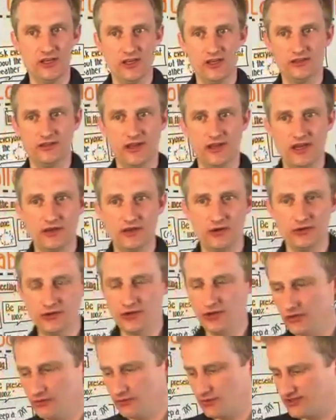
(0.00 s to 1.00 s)
I
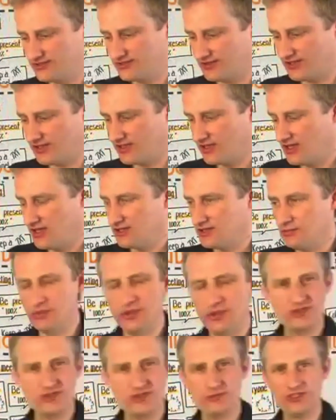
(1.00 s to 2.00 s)
always say the
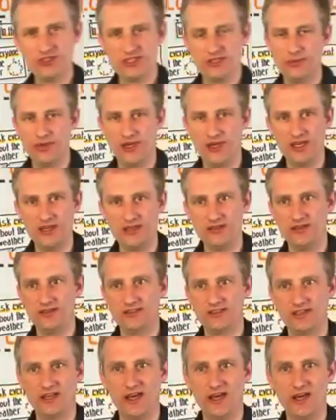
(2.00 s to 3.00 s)
person with the pen is
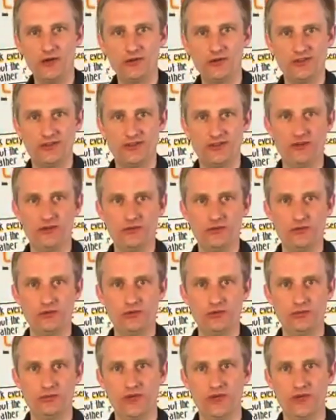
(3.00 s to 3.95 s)
the loudest in the room.